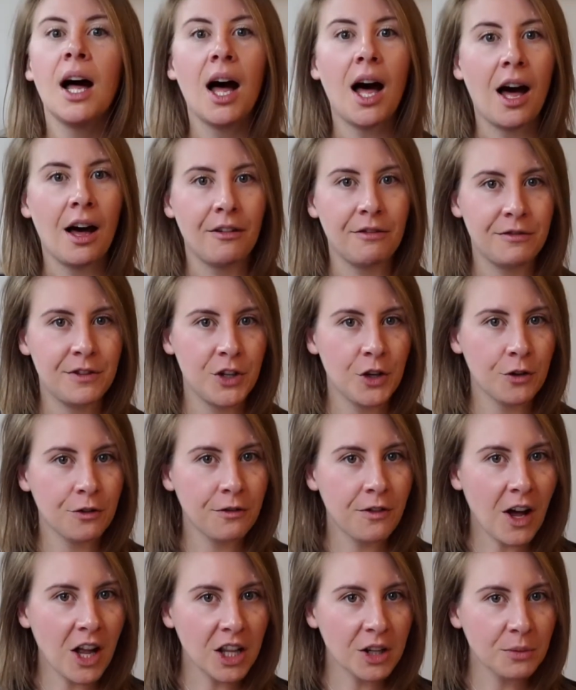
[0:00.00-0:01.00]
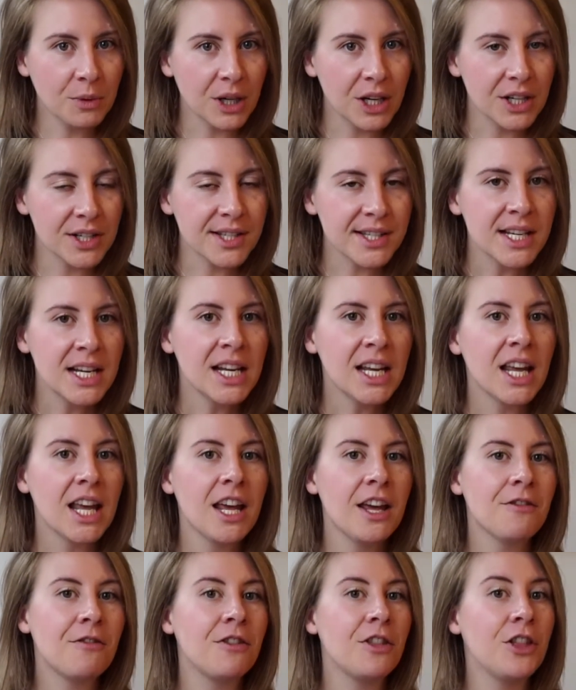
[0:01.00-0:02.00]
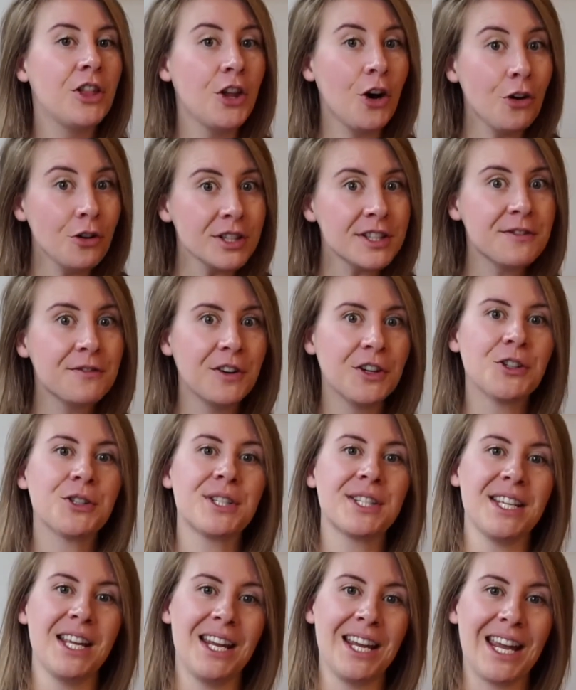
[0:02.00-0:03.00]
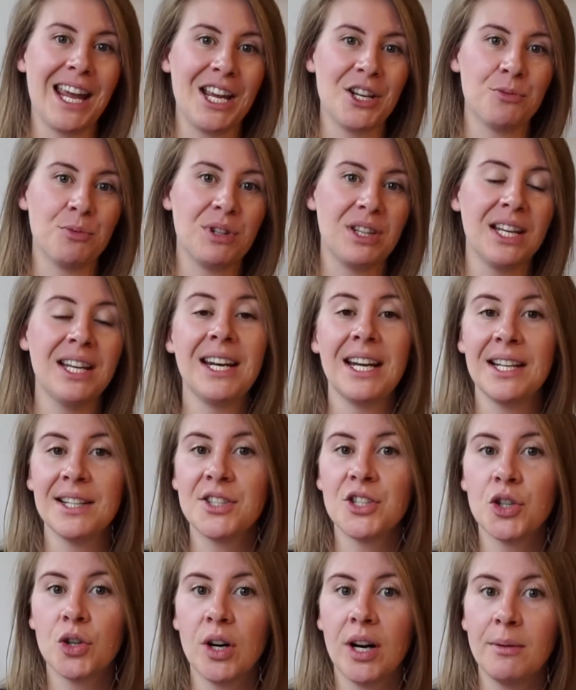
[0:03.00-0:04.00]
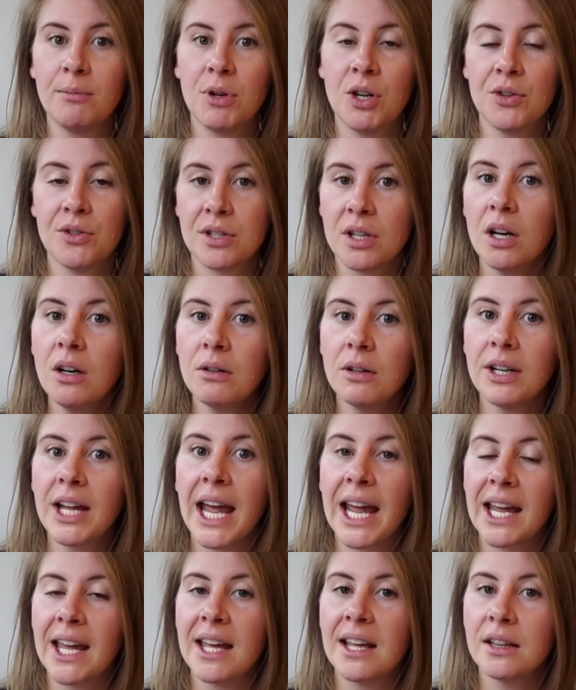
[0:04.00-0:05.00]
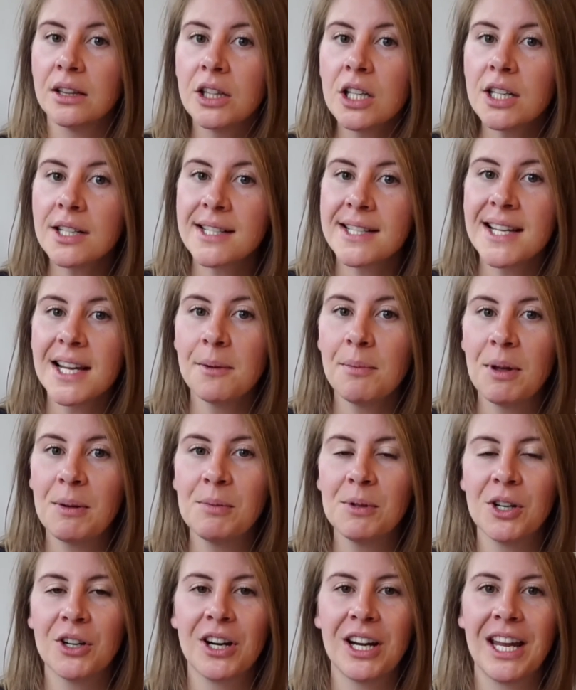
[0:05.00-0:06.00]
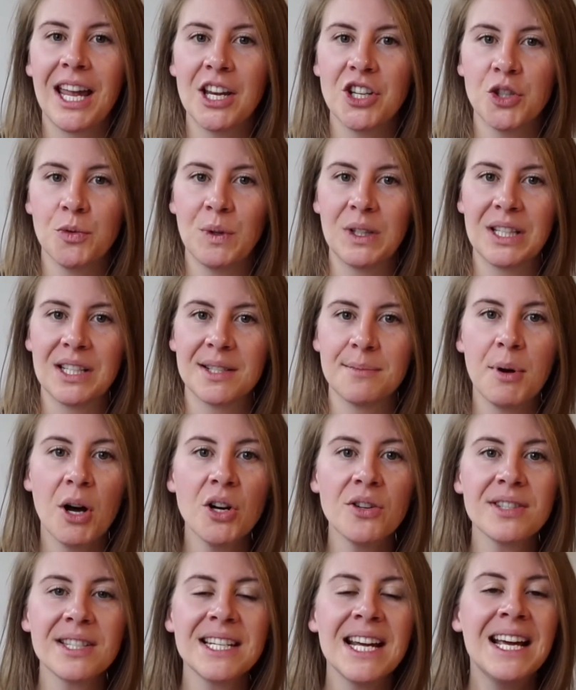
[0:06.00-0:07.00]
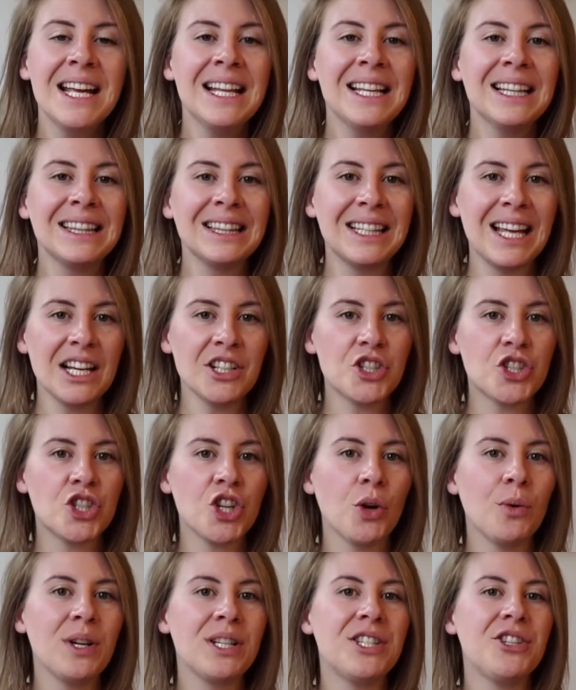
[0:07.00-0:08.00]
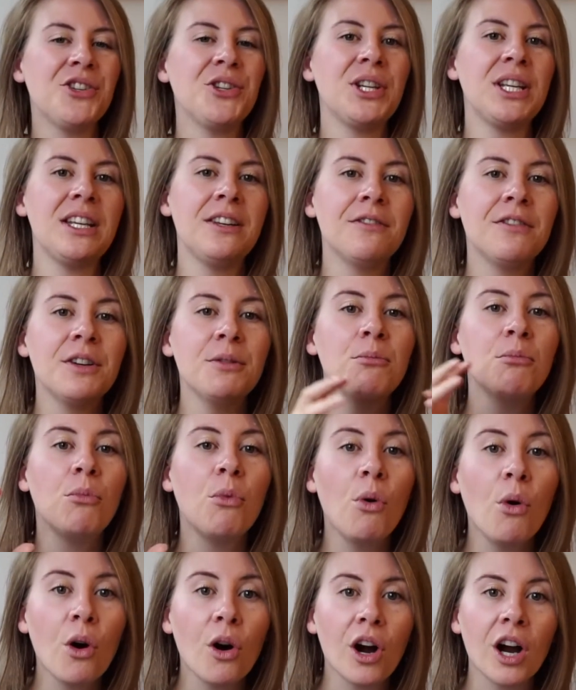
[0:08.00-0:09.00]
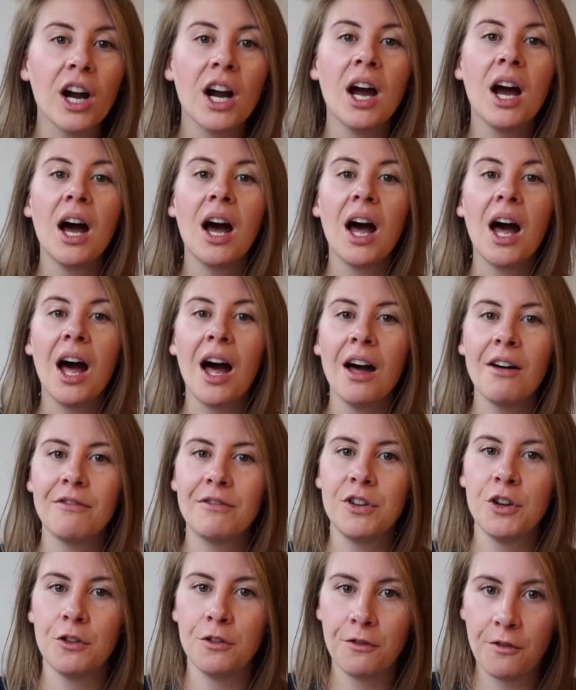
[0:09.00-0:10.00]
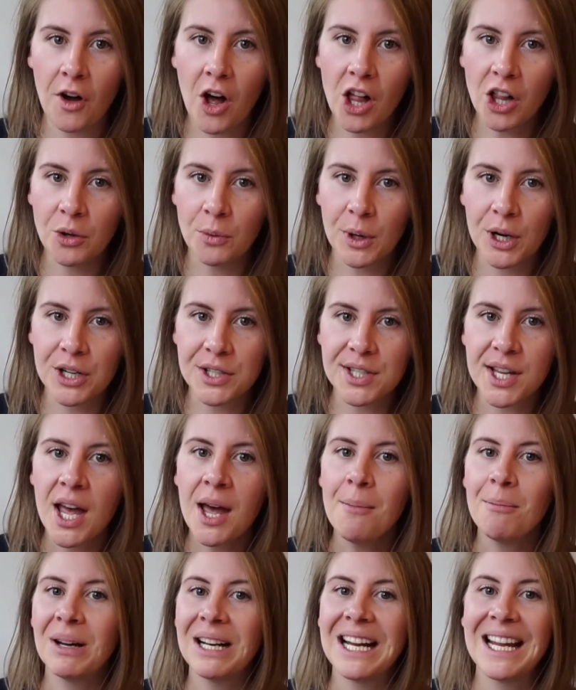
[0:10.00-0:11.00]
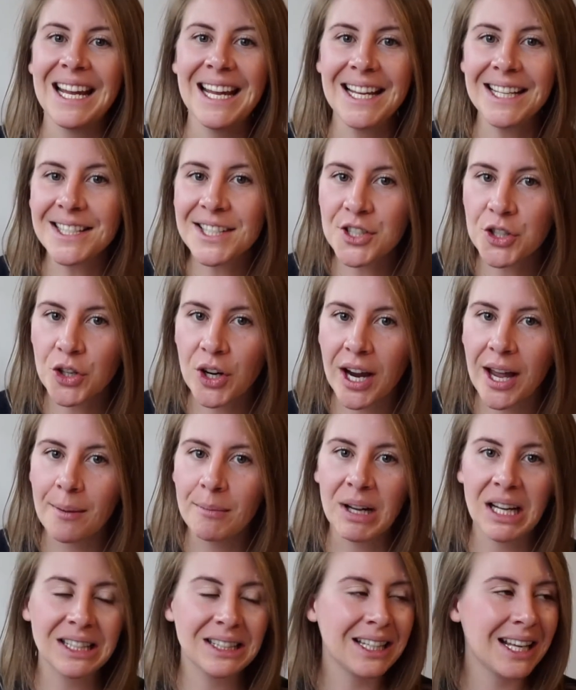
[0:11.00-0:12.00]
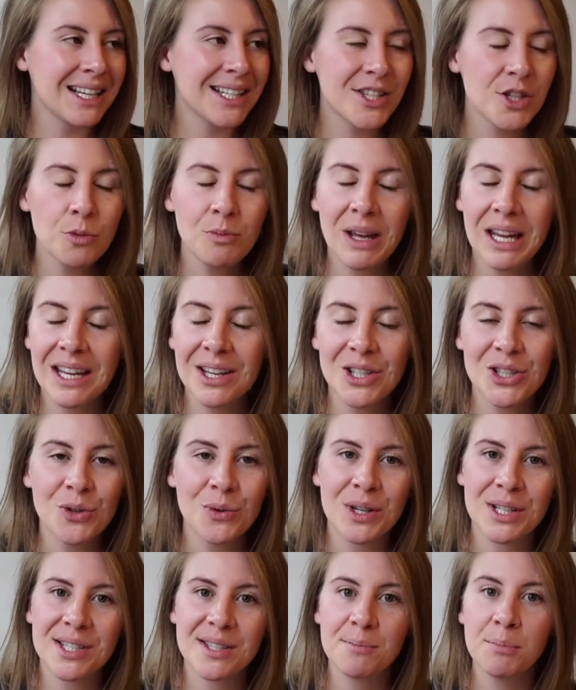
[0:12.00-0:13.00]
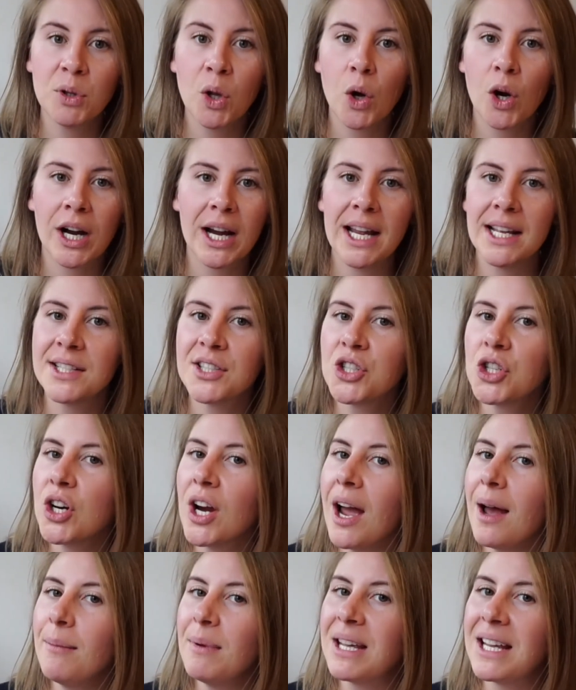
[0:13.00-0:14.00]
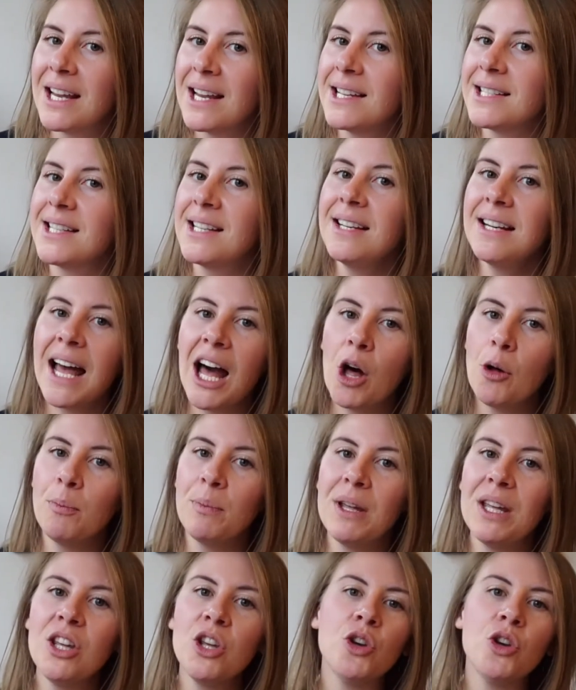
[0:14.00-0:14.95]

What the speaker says: of your followers. If those folks engage with it, Instagram goes, oh, okay, it looks like people are engaging with this post. Let's show it to even more of your followers. But Instagram, unless you make it to explore, Instagram isn't helping